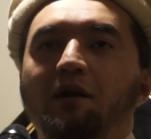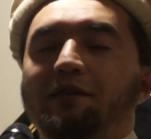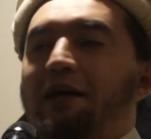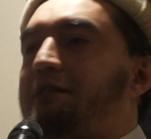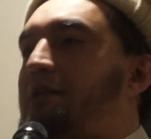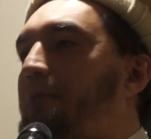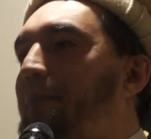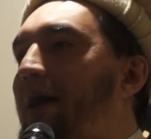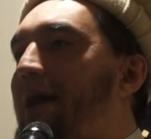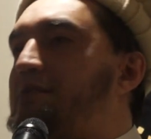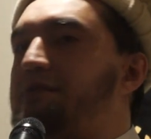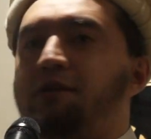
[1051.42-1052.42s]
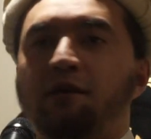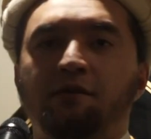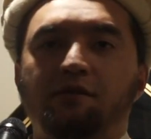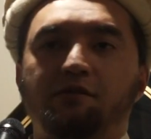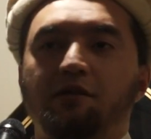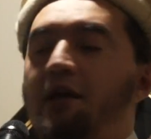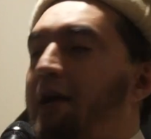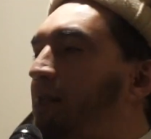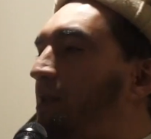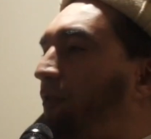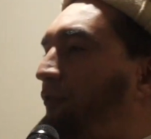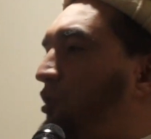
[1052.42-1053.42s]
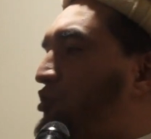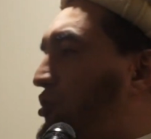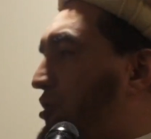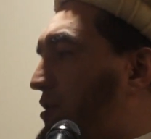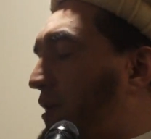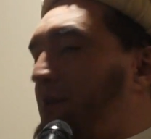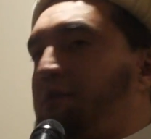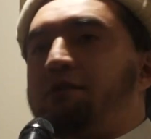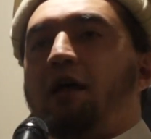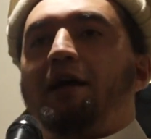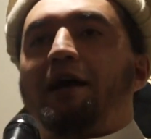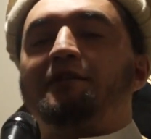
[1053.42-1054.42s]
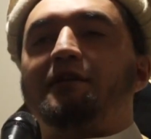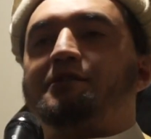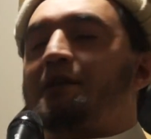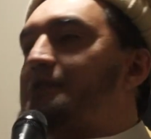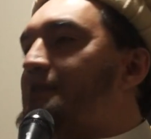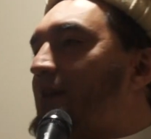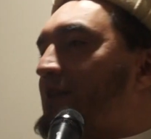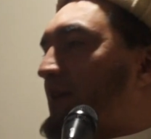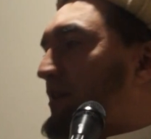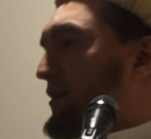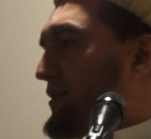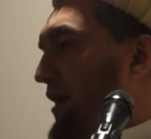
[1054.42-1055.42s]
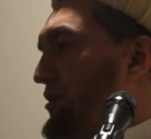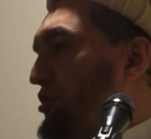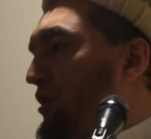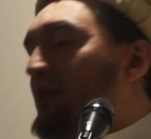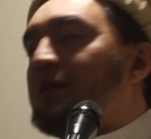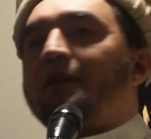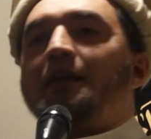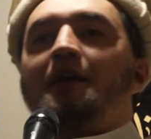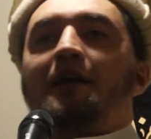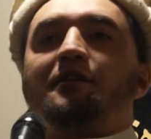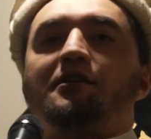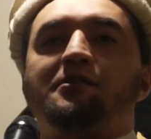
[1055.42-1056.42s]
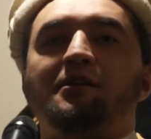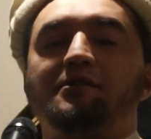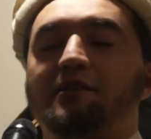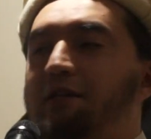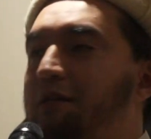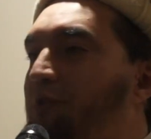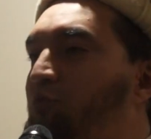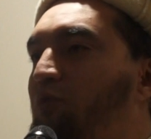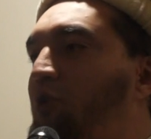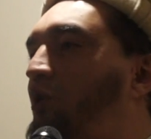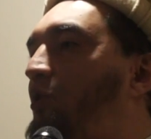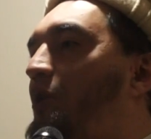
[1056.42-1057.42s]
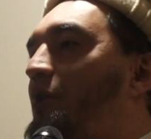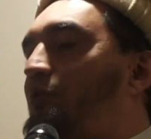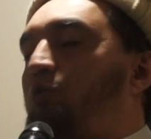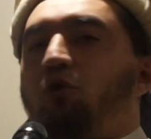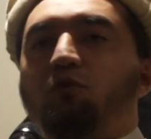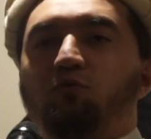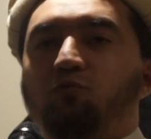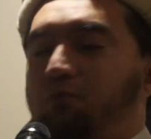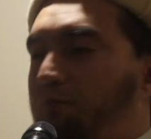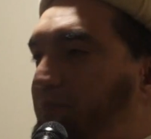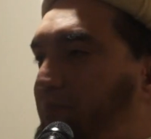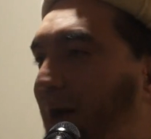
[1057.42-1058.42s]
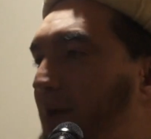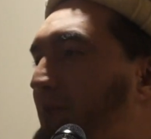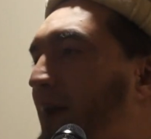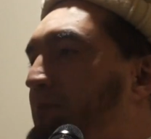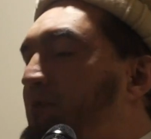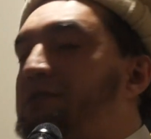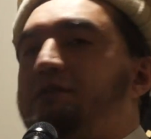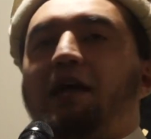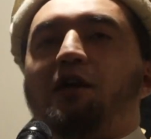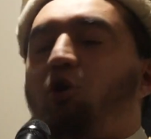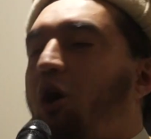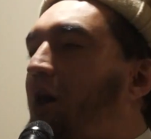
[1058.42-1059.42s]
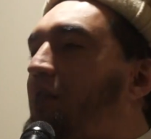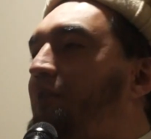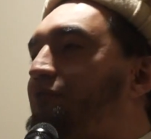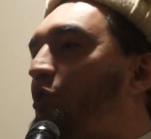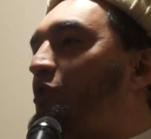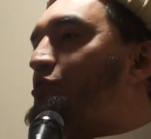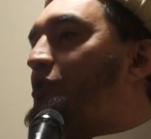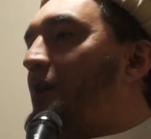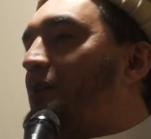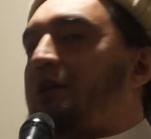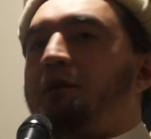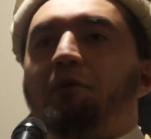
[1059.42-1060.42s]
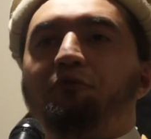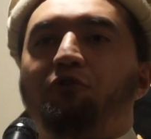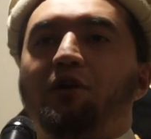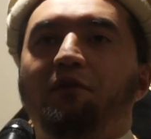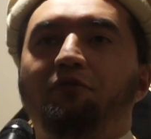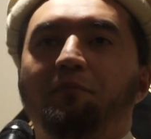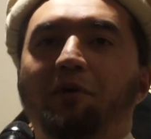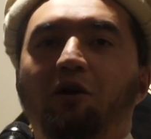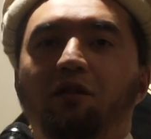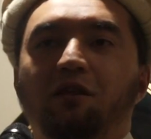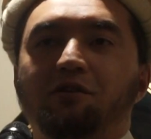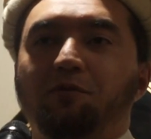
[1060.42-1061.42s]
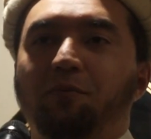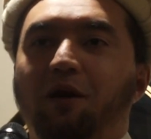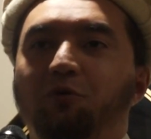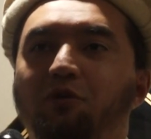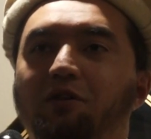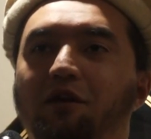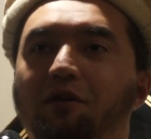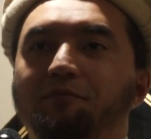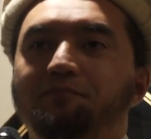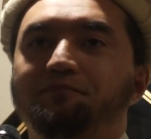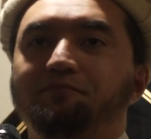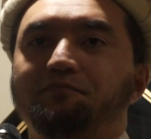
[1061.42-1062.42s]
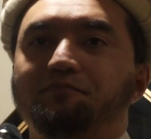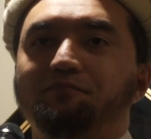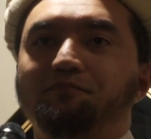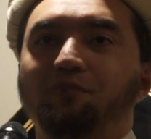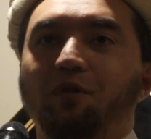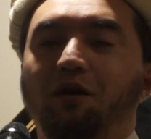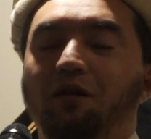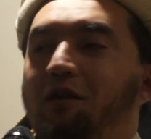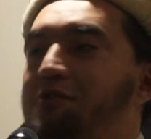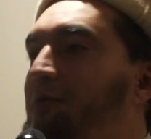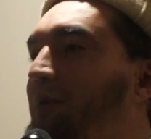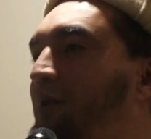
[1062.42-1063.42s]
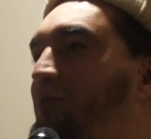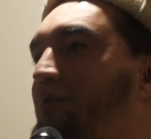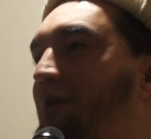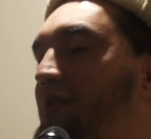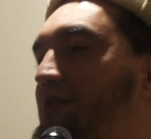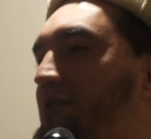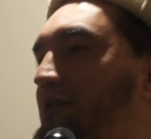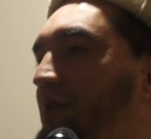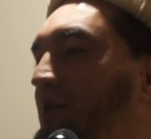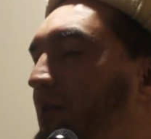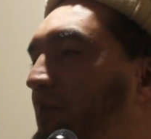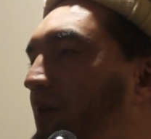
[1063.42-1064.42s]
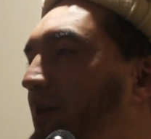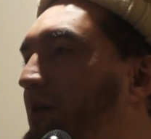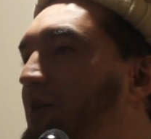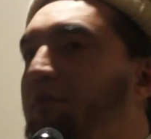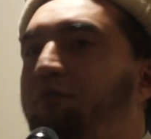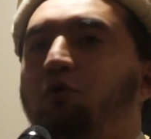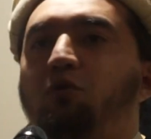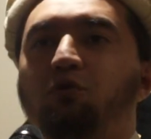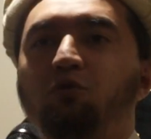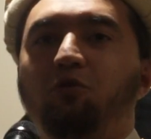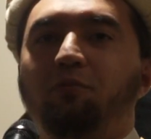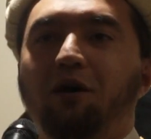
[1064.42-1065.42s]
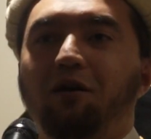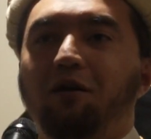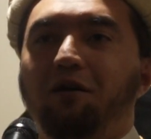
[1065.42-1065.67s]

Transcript: that their past sins and their future sins and the sins they did intentionally and the sins they did, you know, you know, by my mistake, all of those can be forgiven by Allah subhanahu wa ta'ala. Allah subhanahu wa ta'ala says, Inna Allah yaghfiru dhunuba